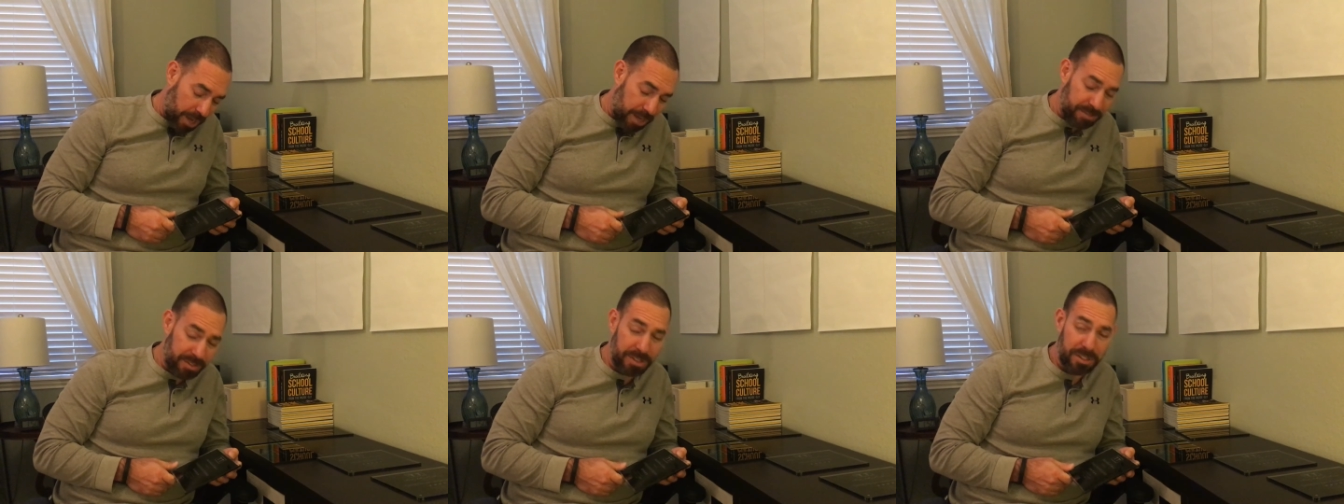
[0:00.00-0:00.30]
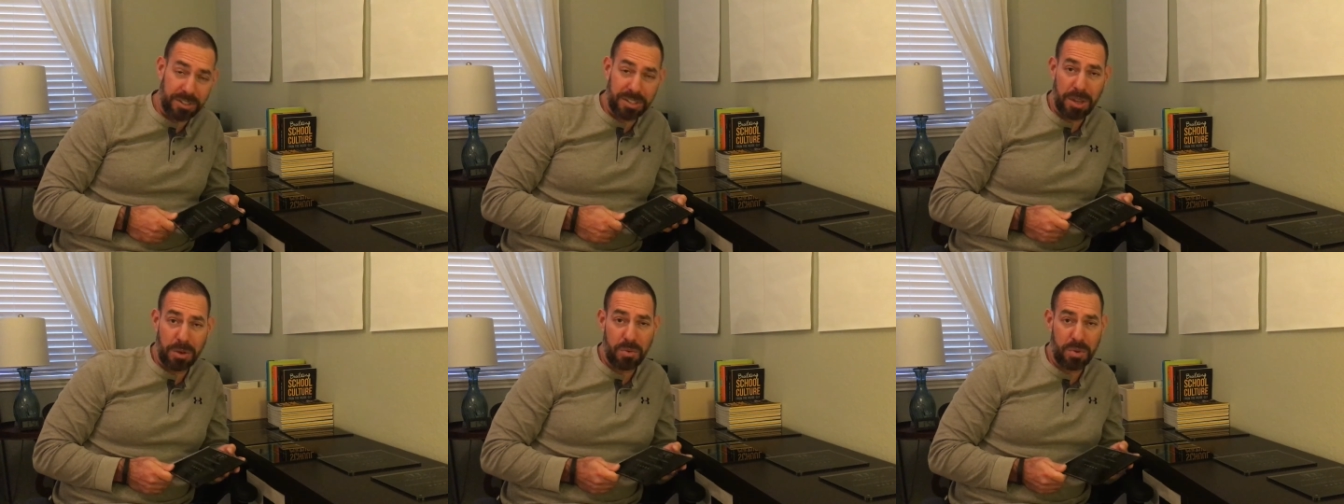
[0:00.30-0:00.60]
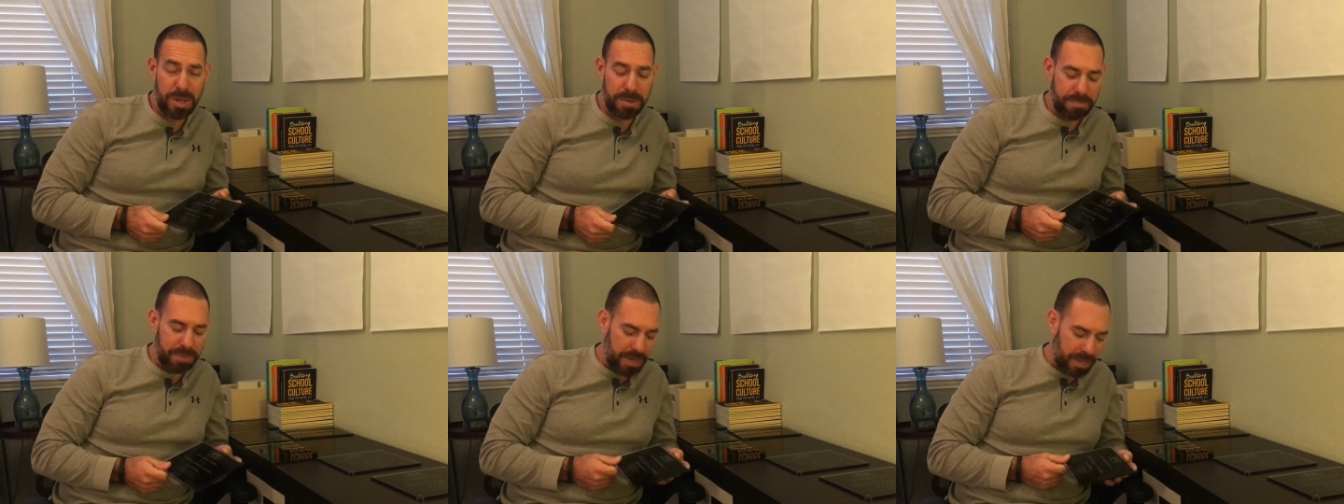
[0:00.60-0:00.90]
I should say
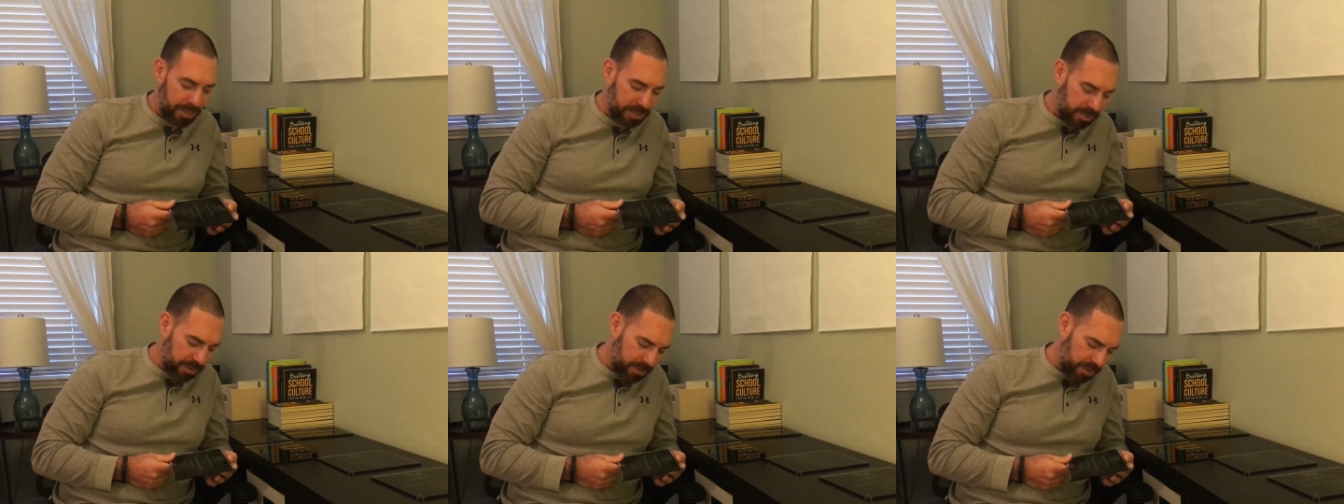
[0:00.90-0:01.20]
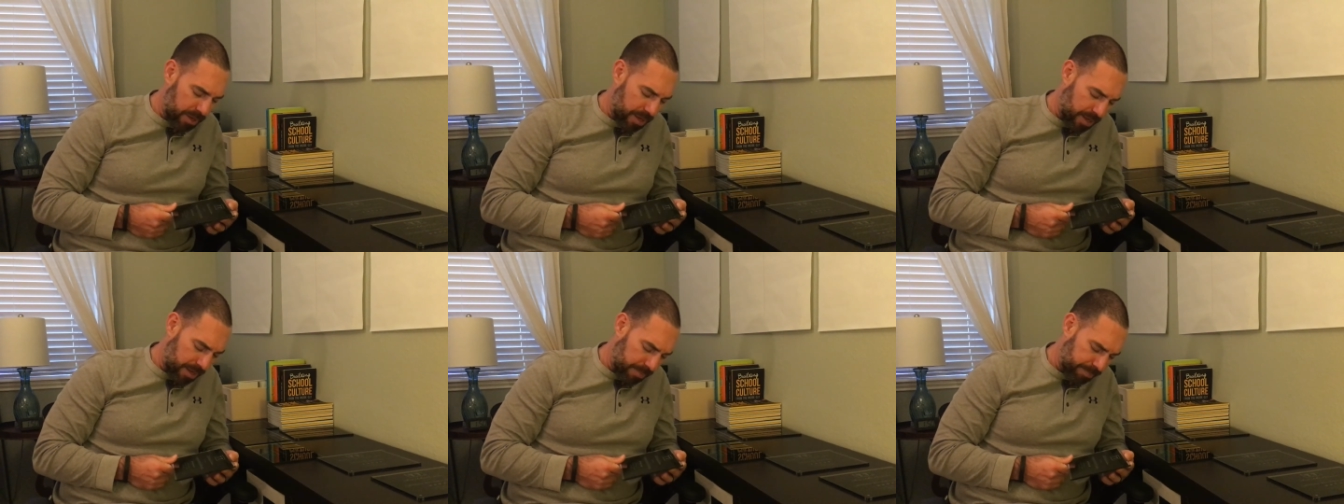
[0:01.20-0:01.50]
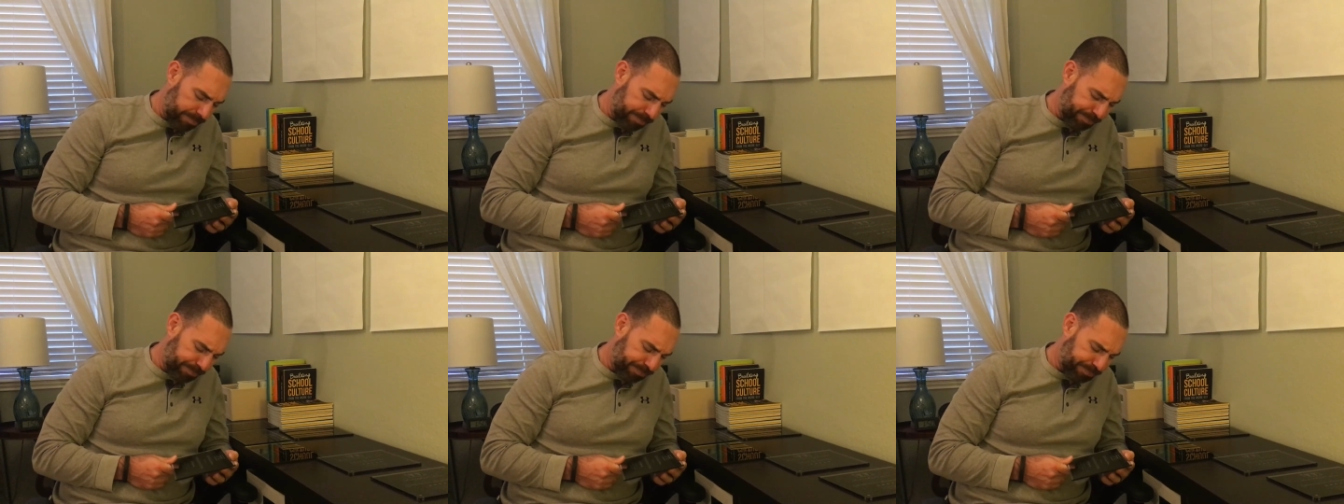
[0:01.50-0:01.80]
we picked,
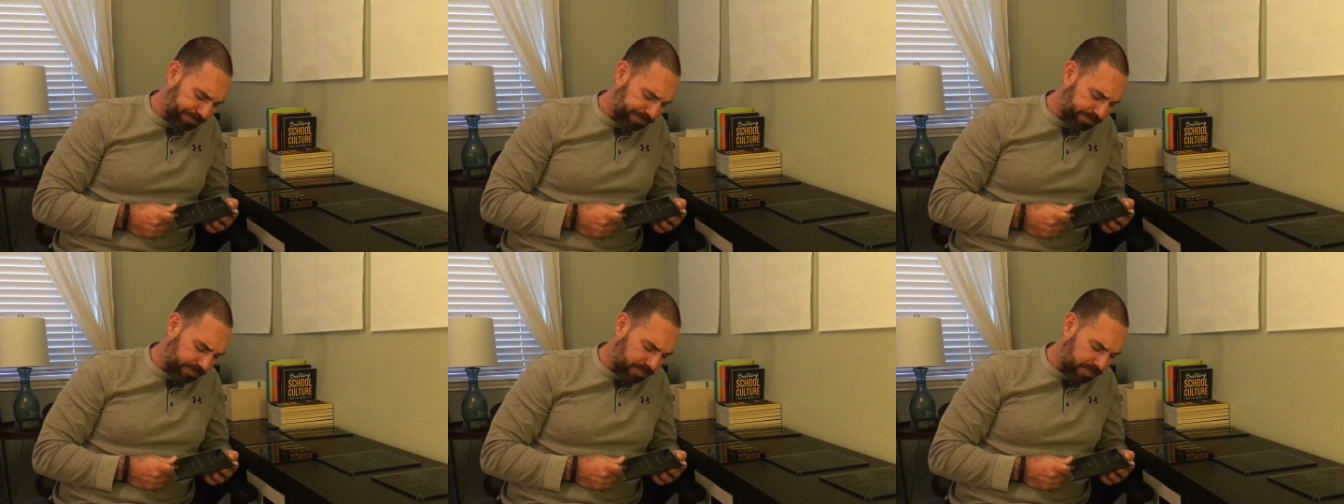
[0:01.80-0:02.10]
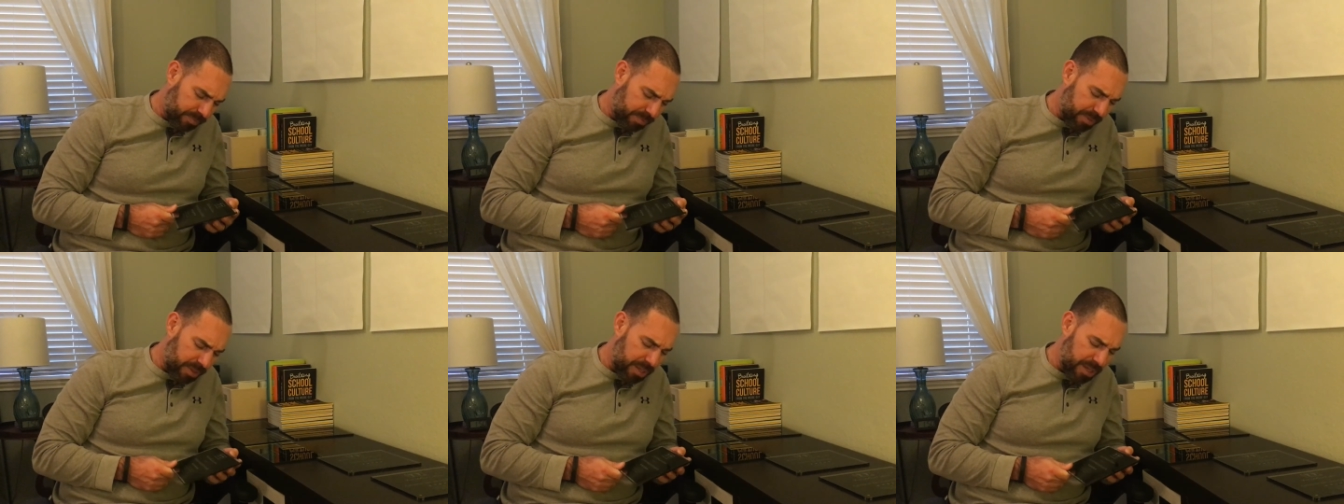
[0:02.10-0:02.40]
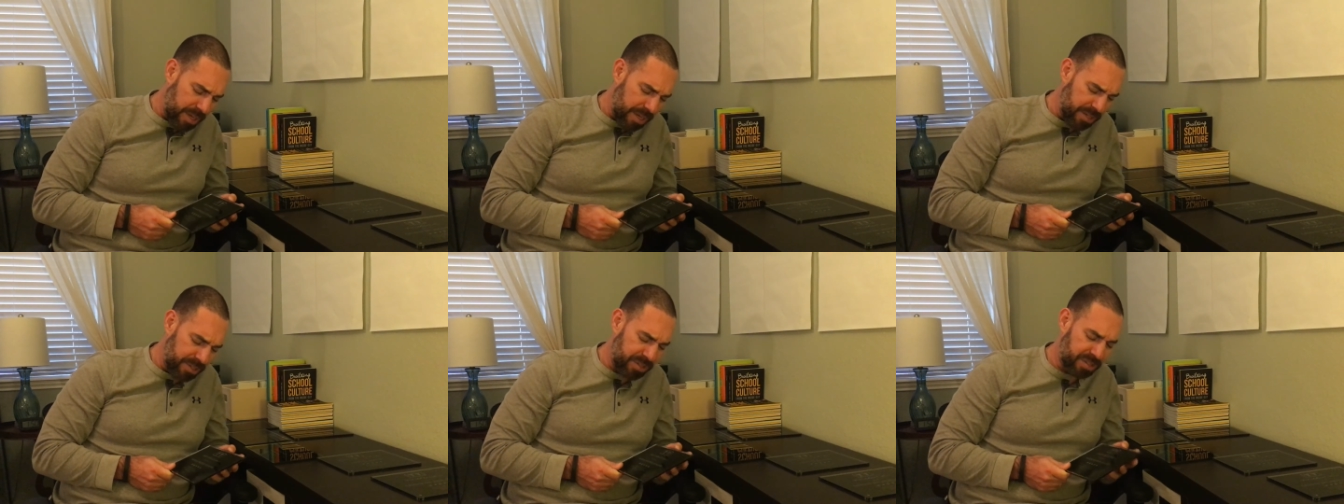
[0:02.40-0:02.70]
um,
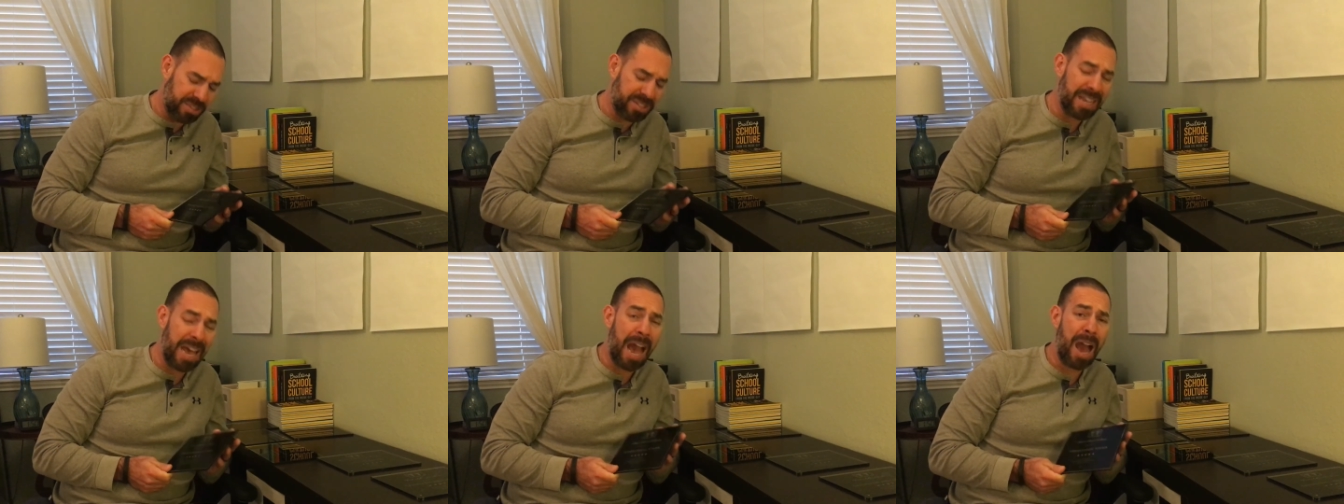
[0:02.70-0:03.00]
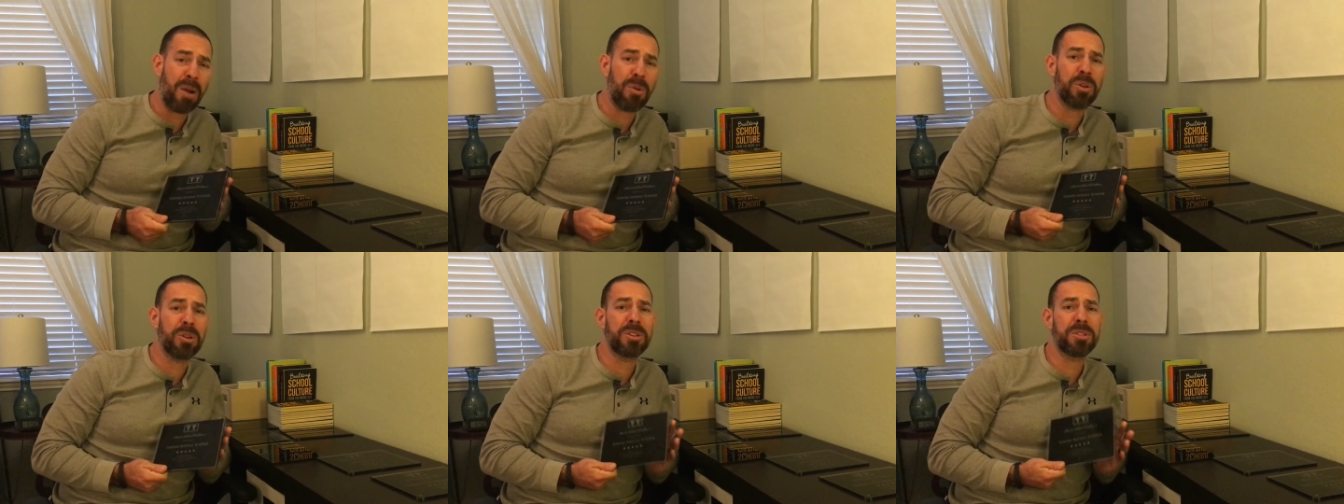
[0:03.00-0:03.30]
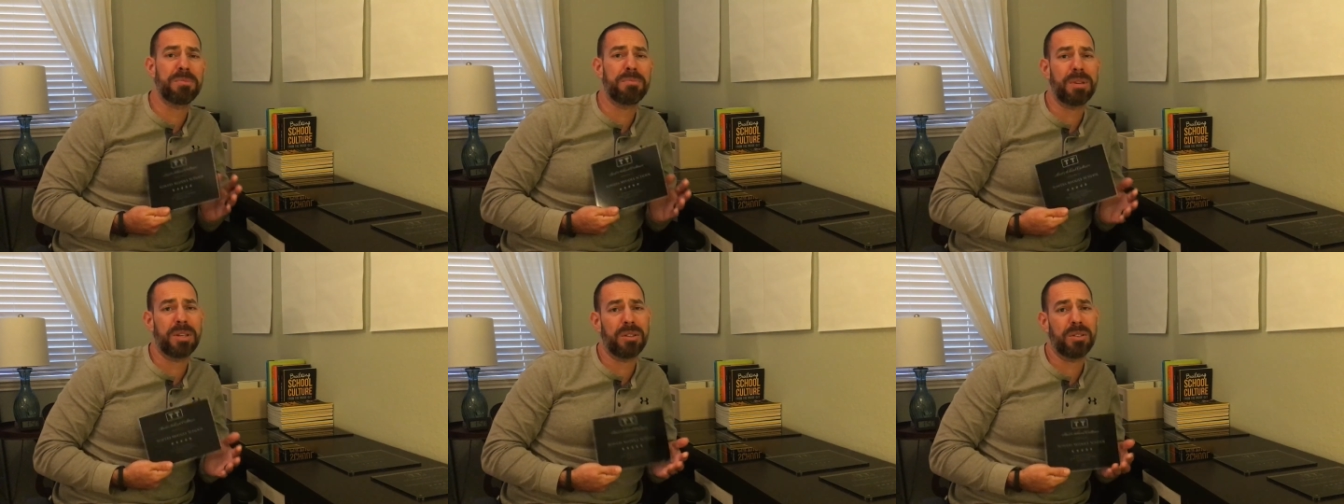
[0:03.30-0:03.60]
is
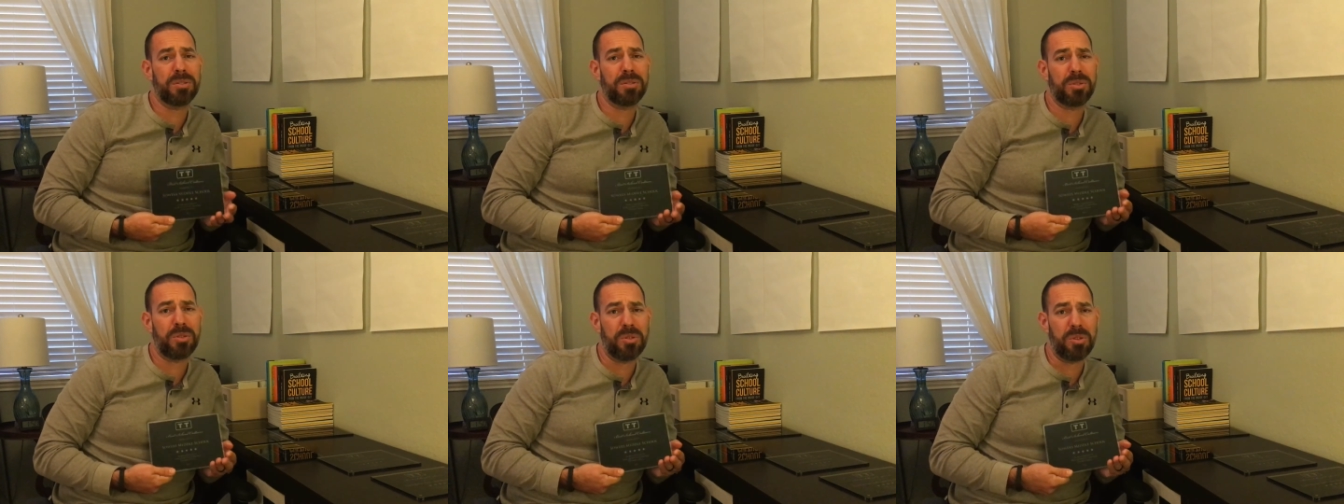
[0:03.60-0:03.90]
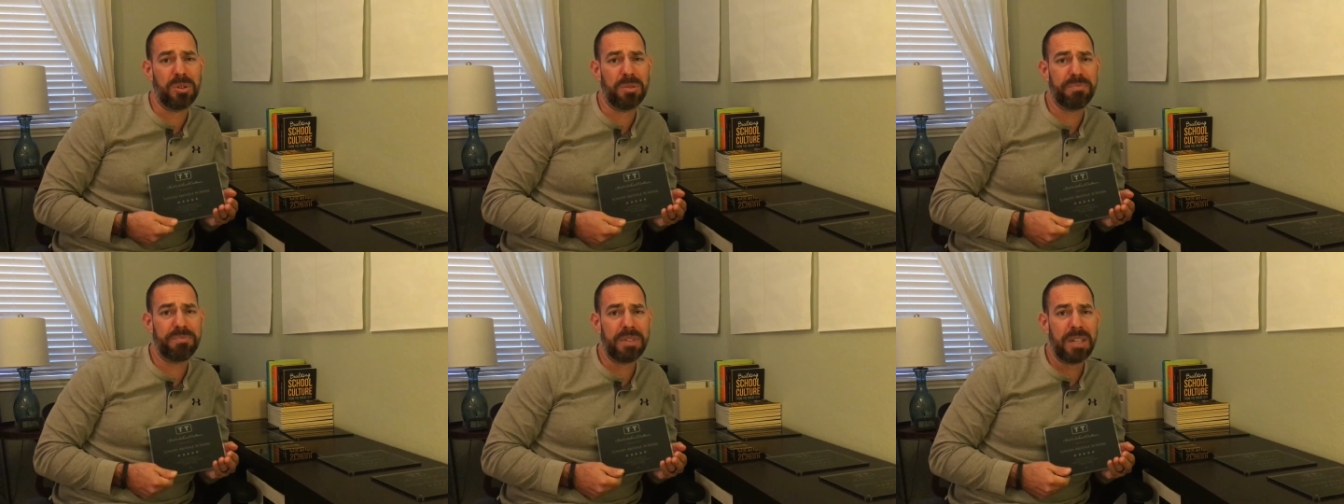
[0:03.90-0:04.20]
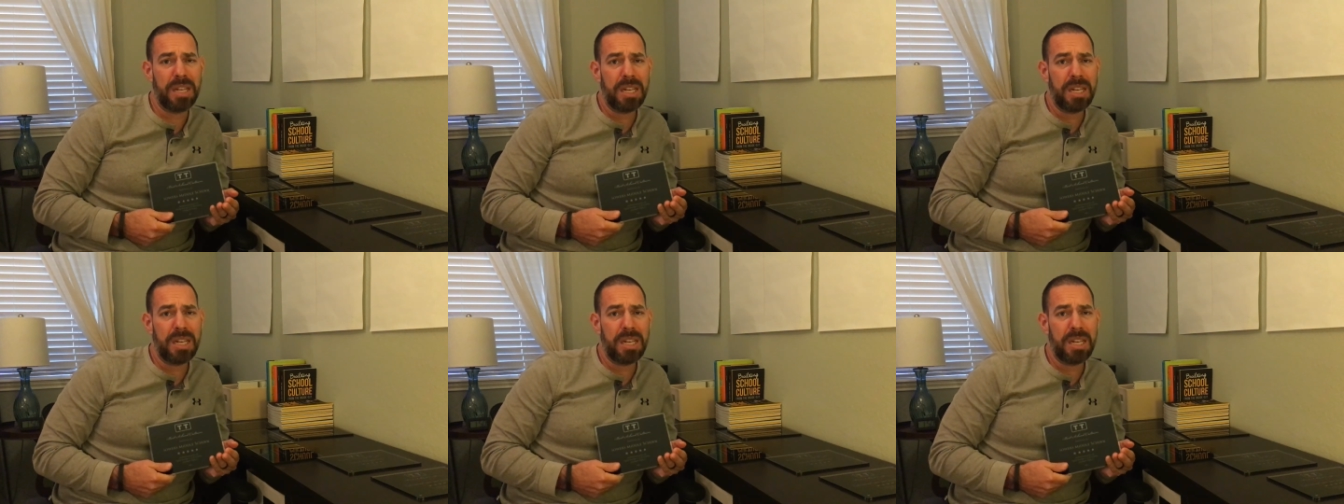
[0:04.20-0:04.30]
Sowers Middle School.